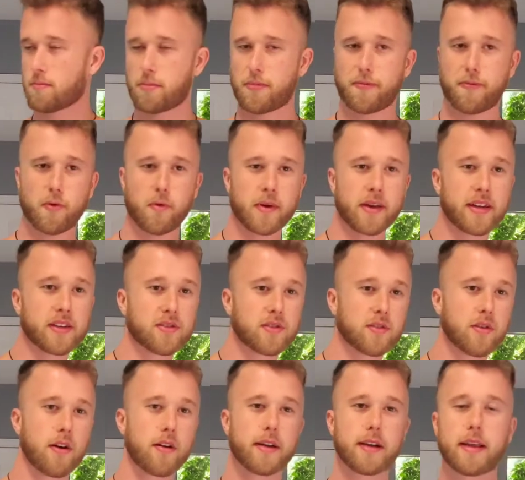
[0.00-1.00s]
Before we get
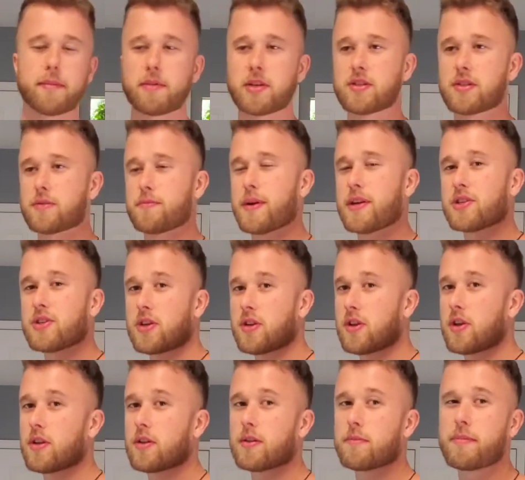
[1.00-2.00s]
started, let me just
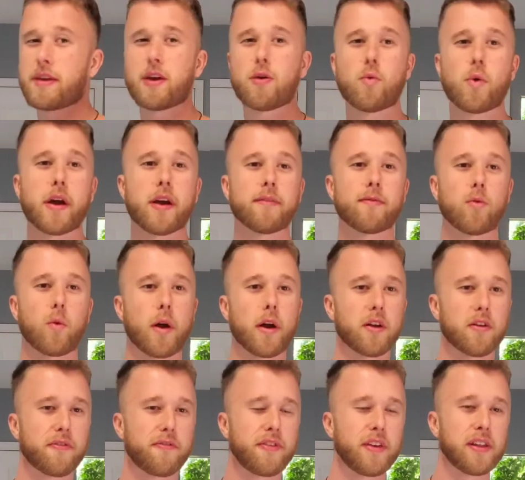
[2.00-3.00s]
mention, be aware of where
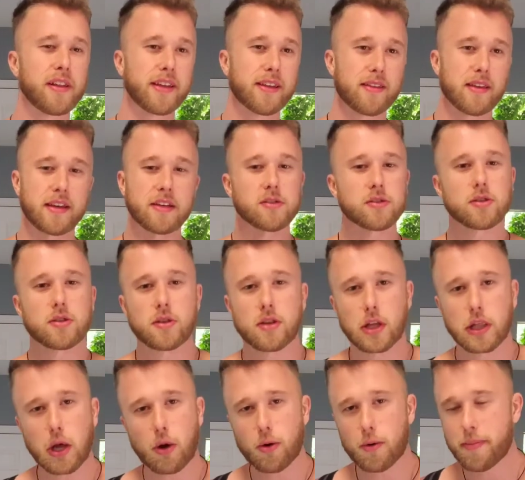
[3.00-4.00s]
you're feeling things.
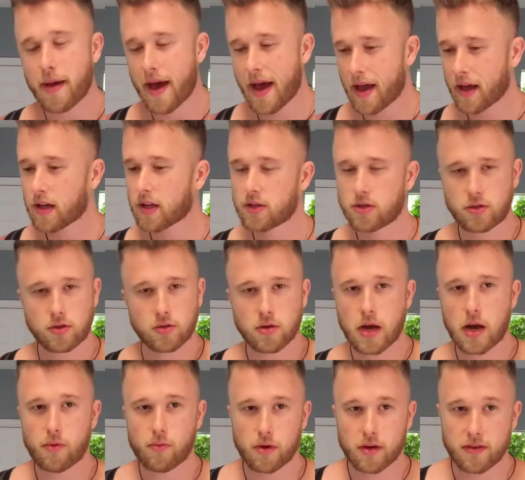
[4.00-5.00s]
The lower back, do
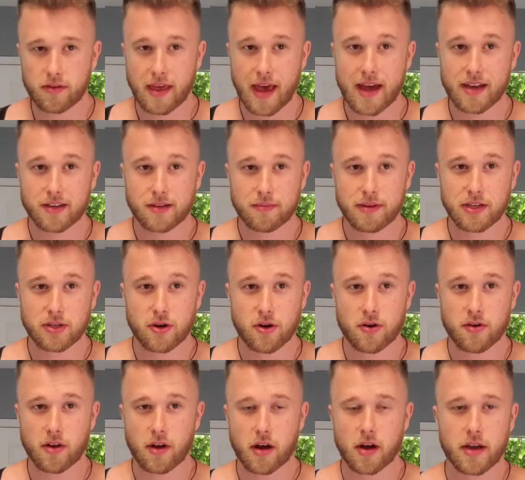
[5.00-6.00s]
not want that to be
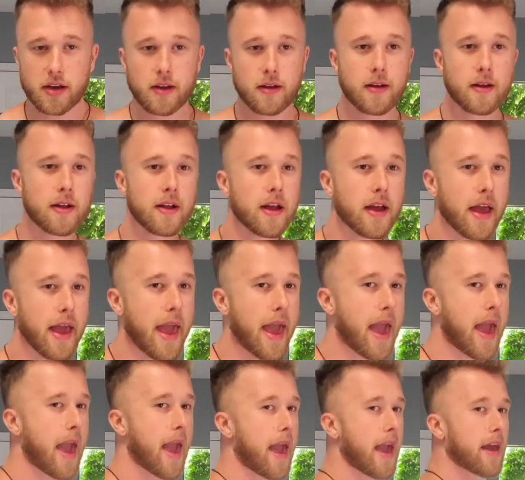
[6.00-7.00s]
turned on.
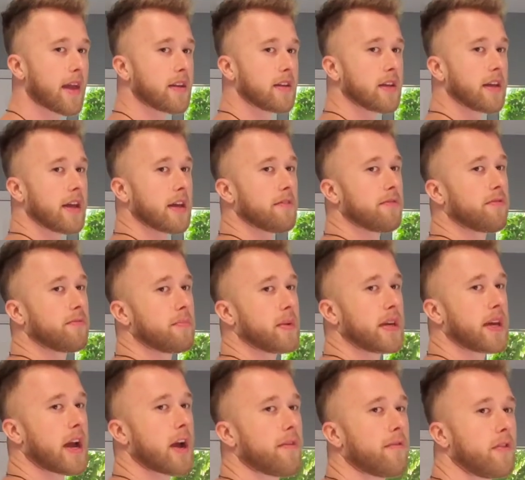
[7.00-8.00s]
And
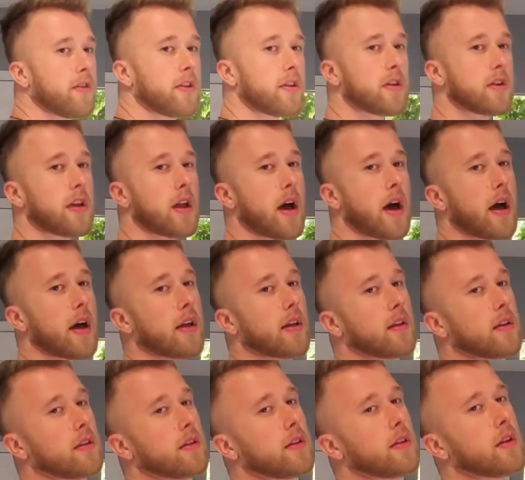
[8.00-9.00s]
be careful you're
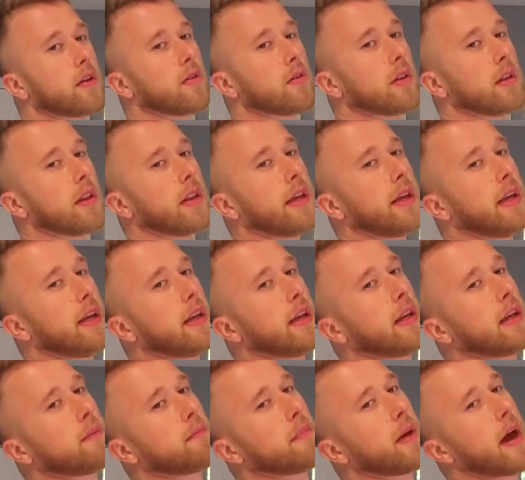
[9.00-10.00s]
not,
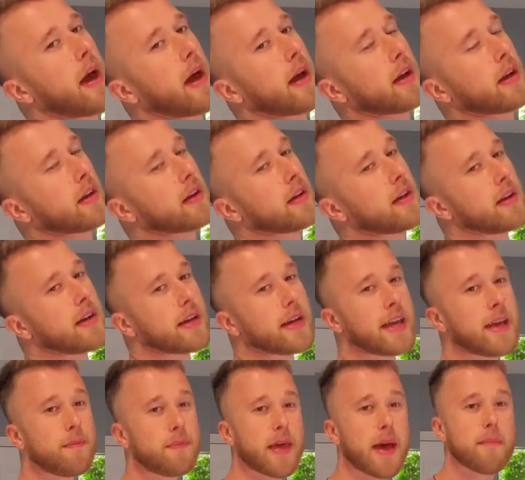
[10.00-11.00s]
leaning back.
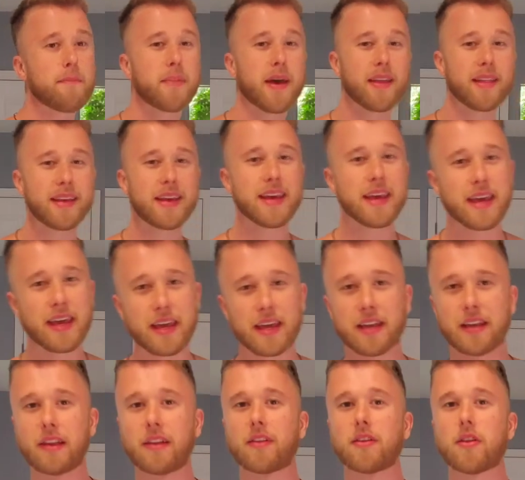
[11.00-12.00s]
Keep that belly
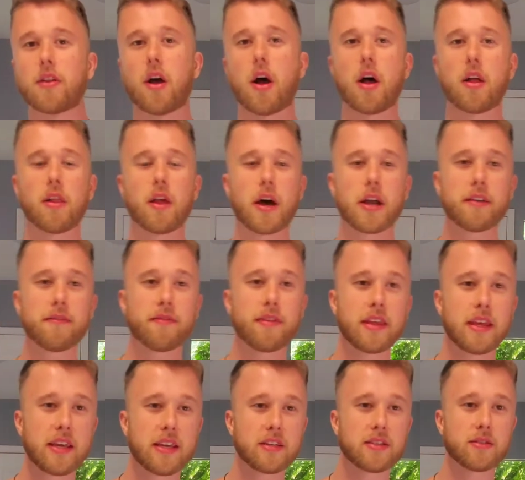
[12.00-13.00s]
in. A lot of
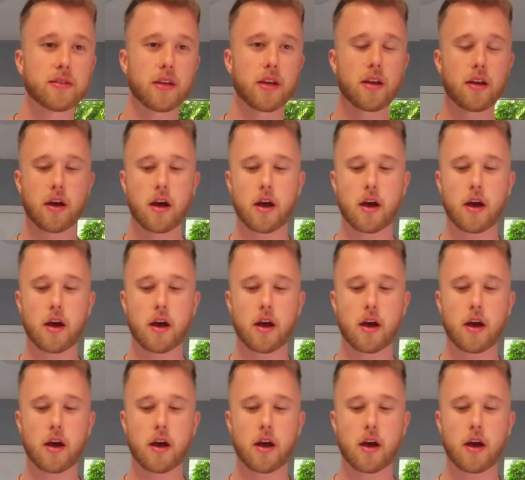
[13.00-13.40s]
these